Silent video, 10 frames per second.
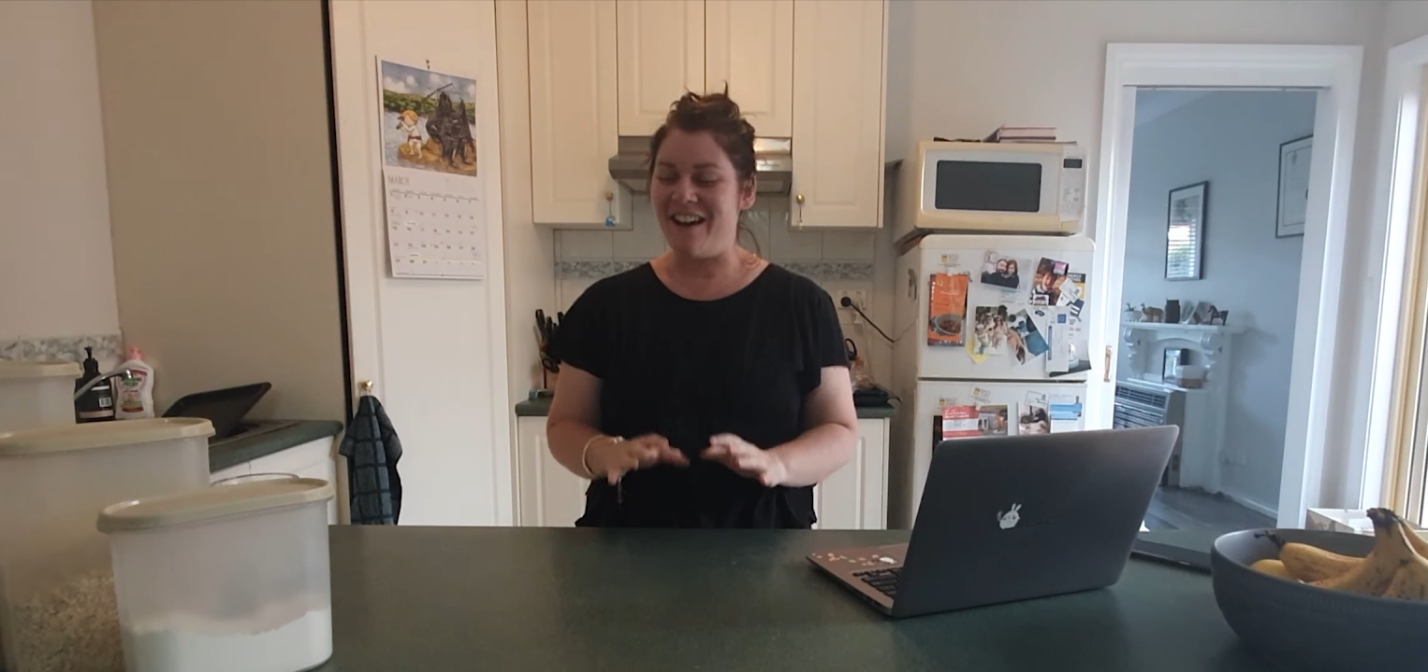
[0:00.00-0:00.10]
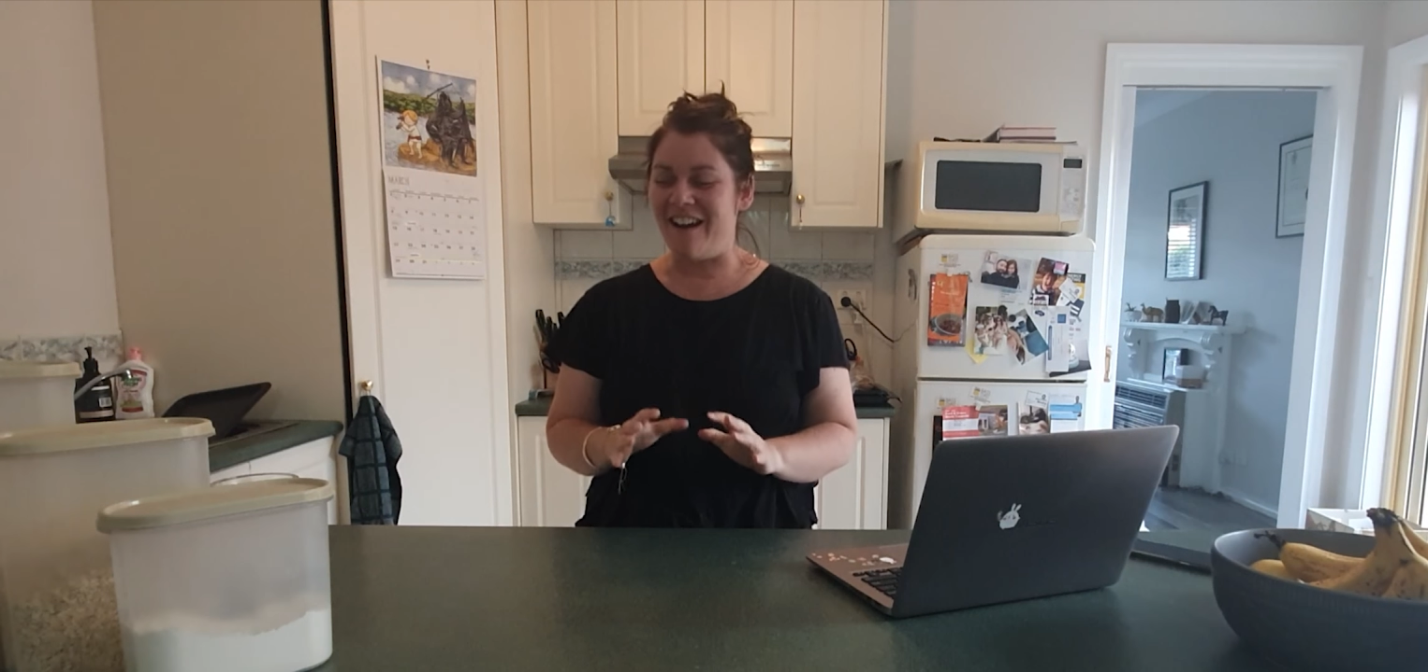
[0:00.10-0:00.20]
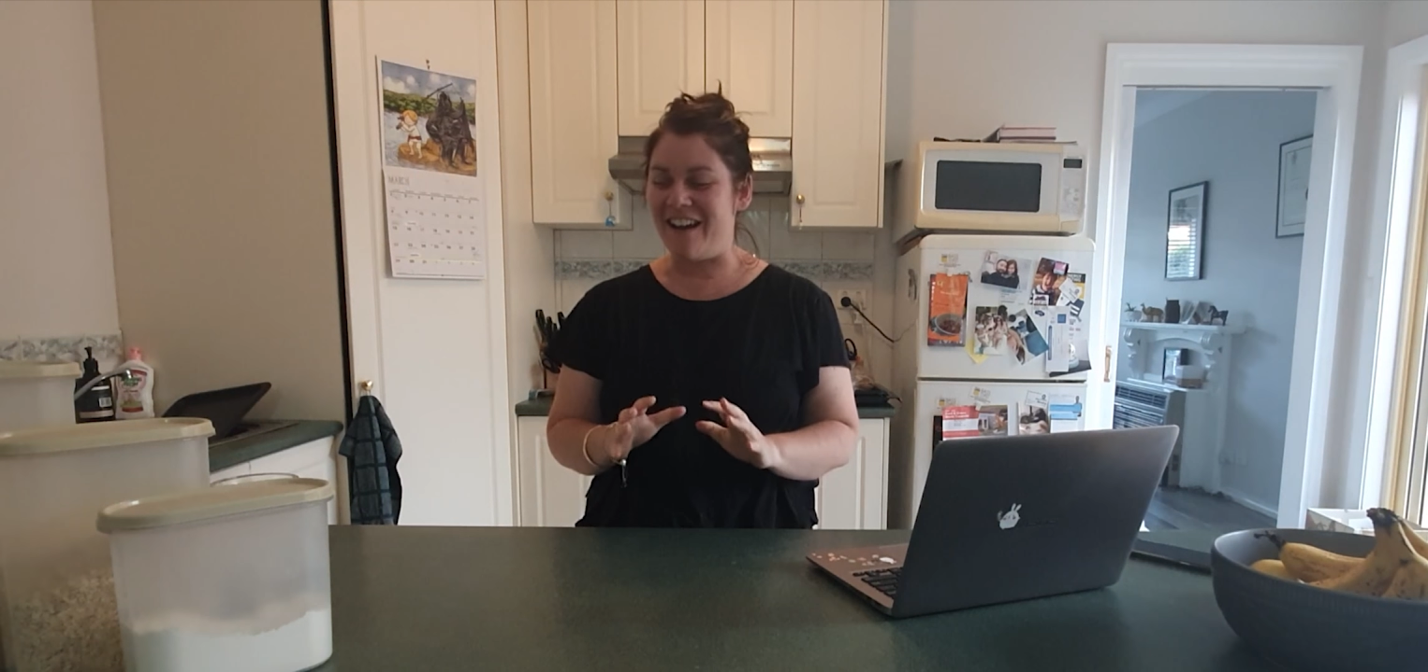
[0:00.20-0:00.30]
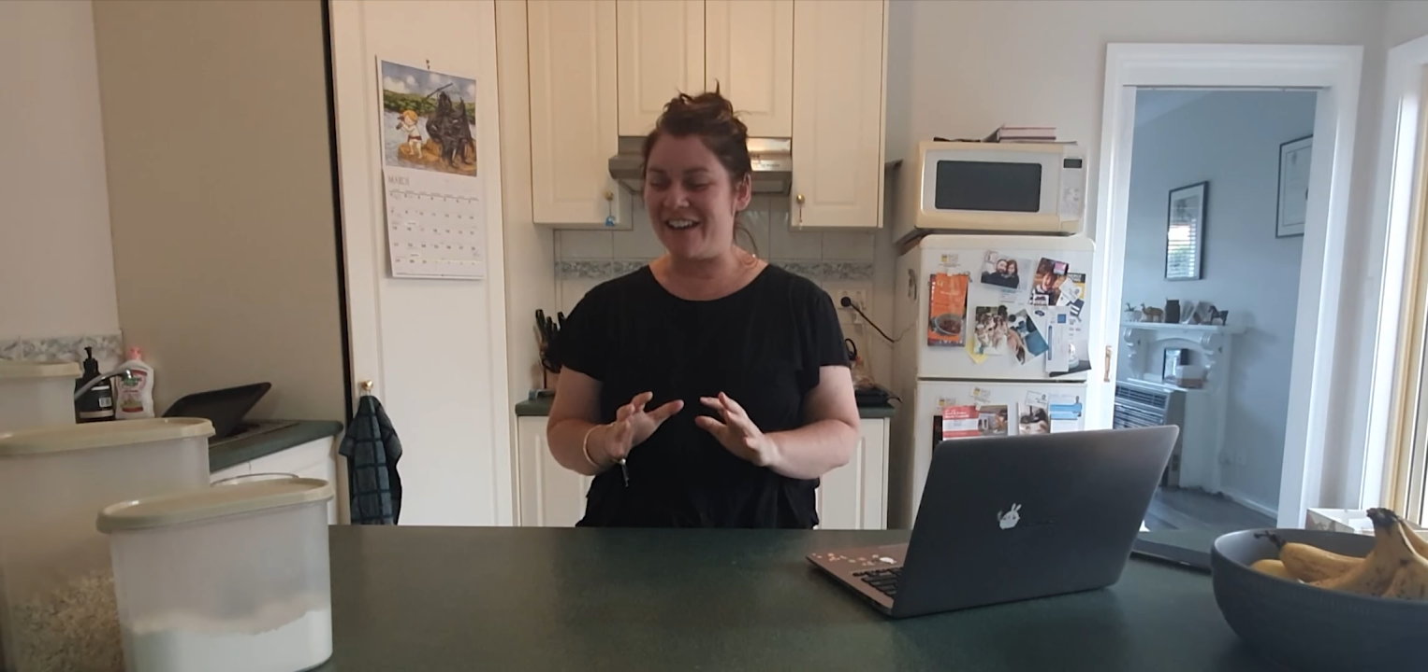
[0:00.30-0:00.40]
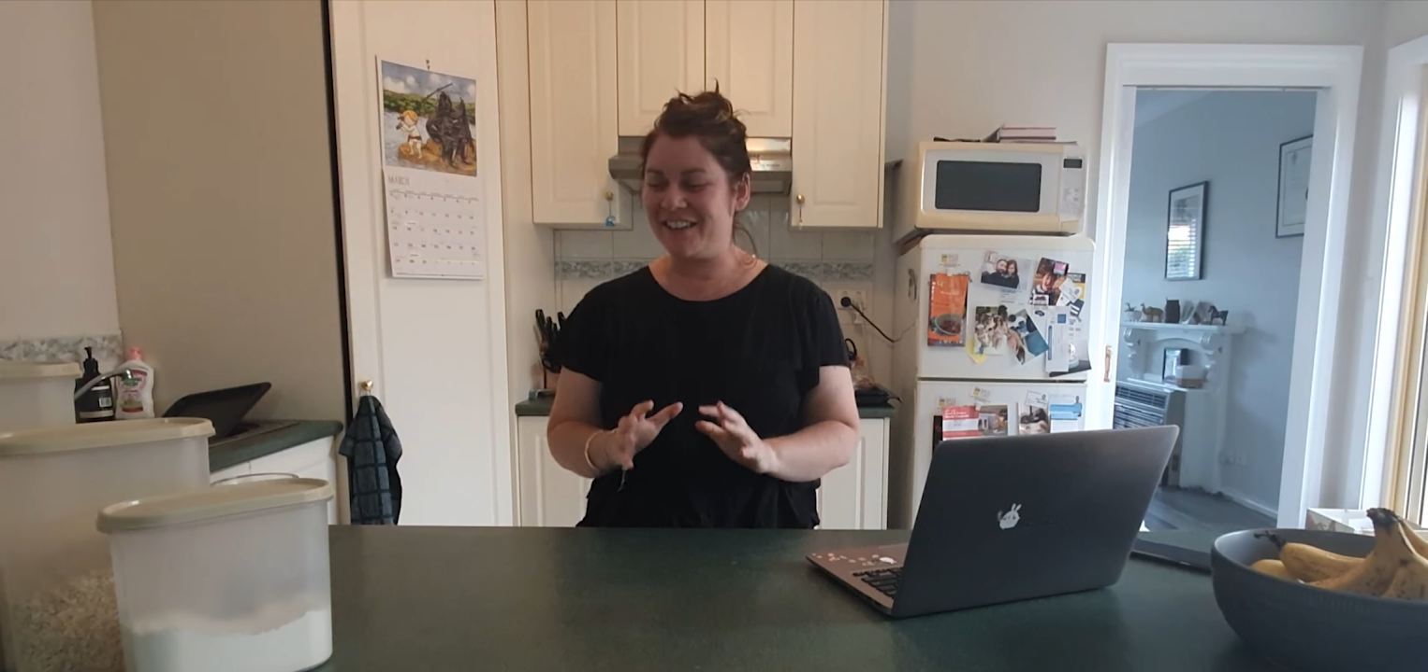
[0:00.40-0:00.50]

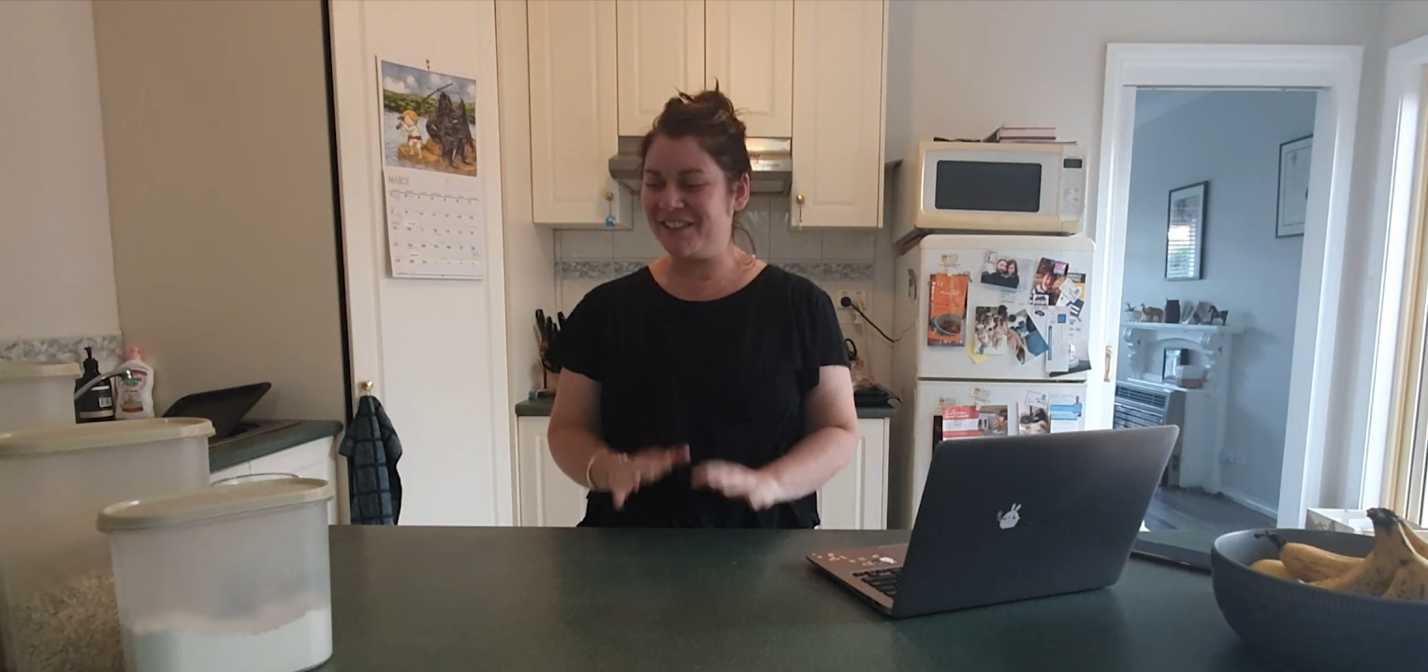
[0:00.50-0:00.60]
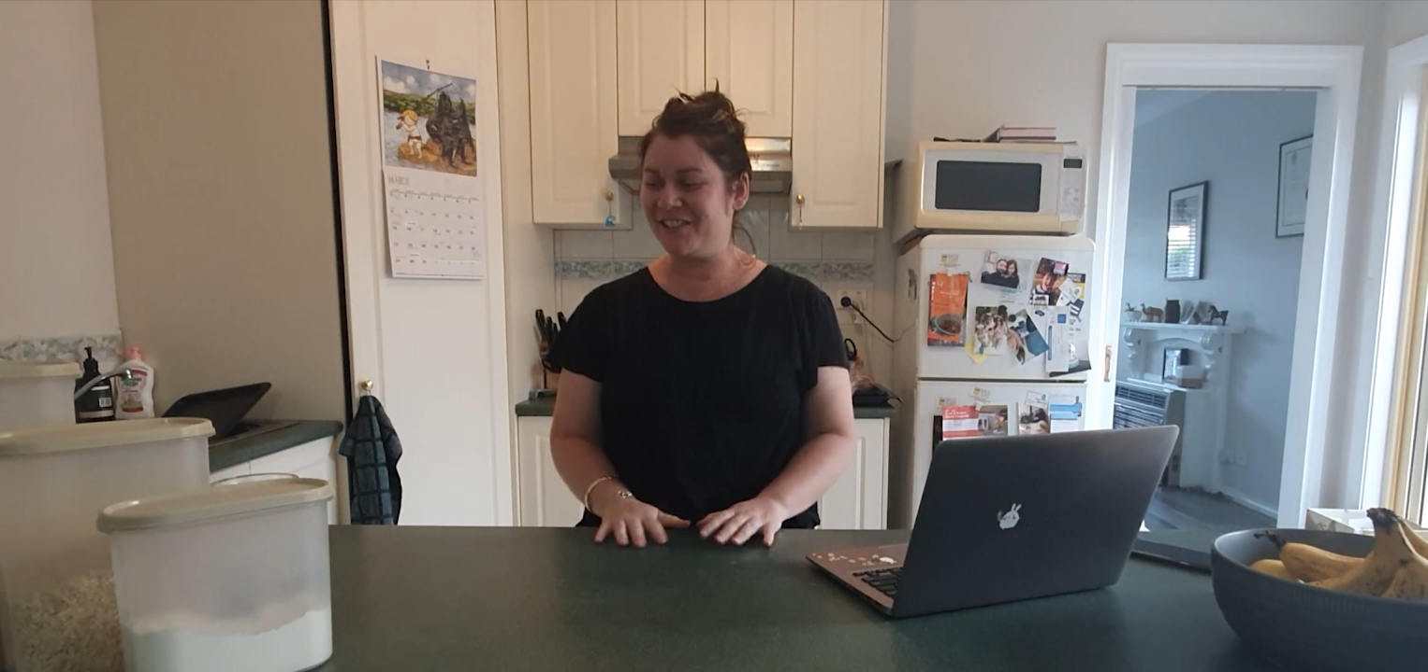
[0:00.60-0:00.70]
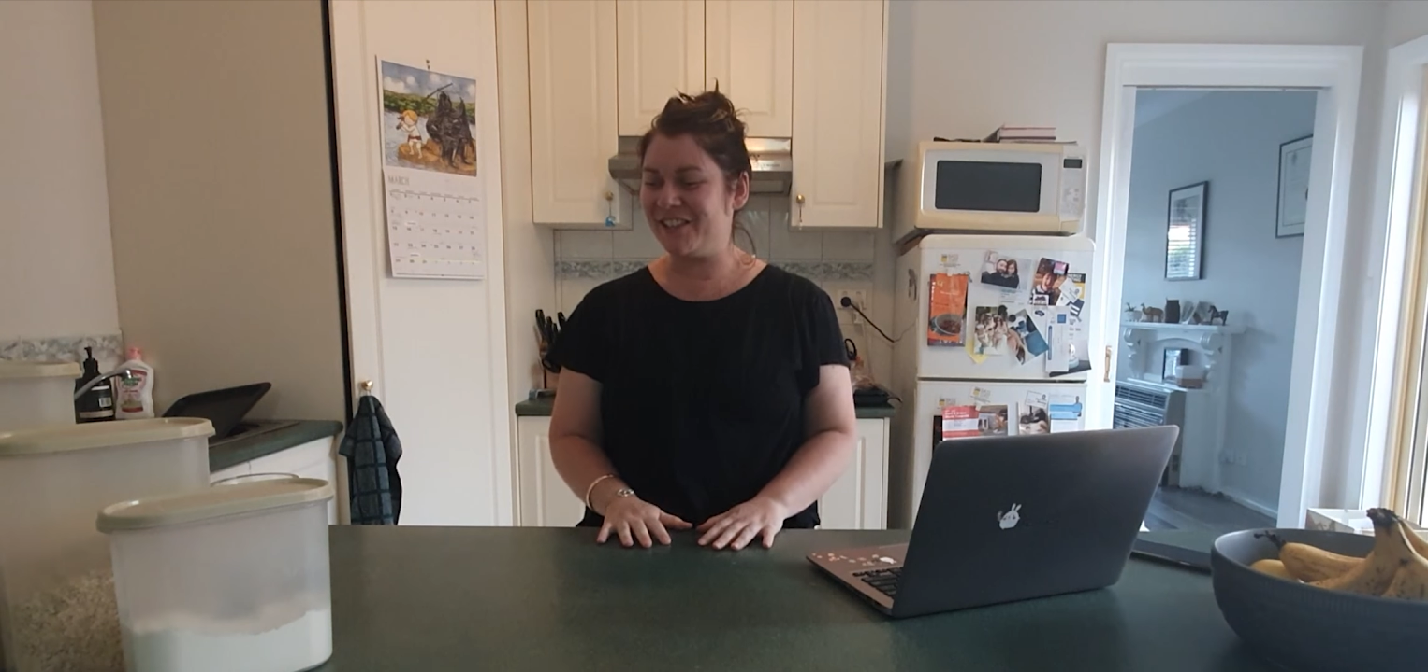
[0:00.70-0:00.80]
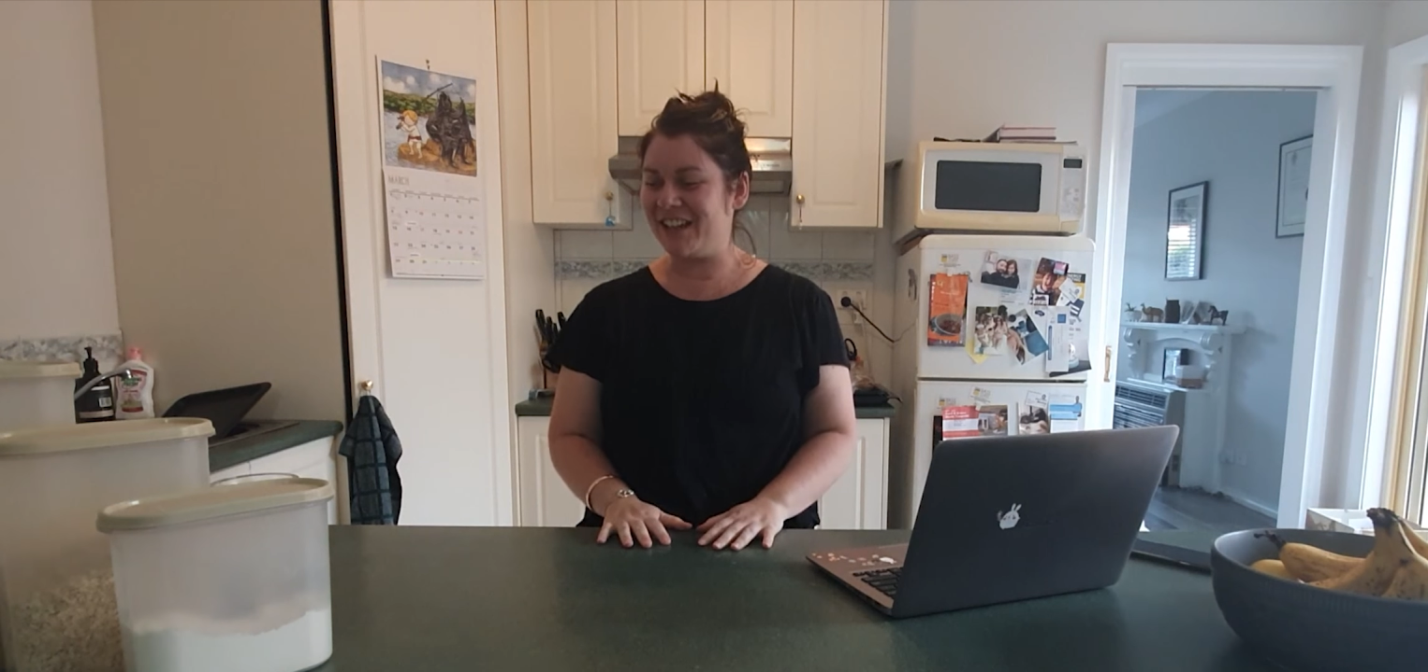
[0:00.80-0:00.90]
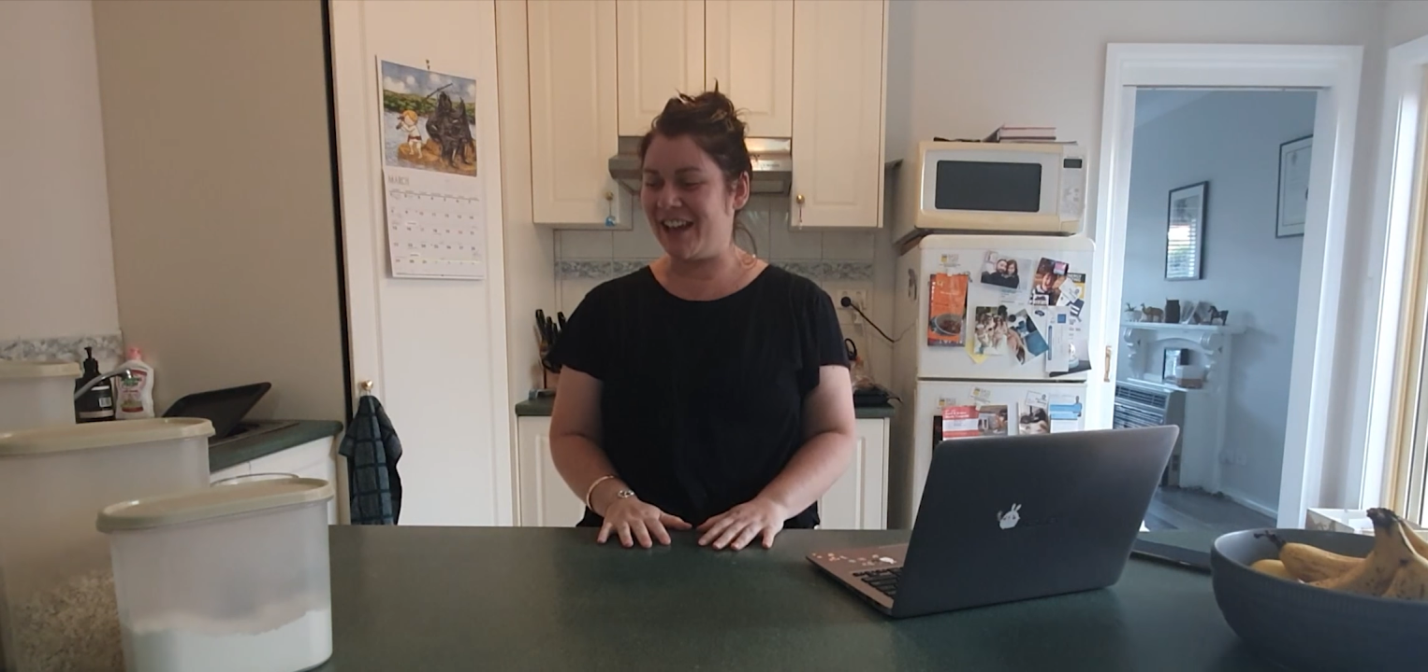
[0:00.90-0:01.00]
I thought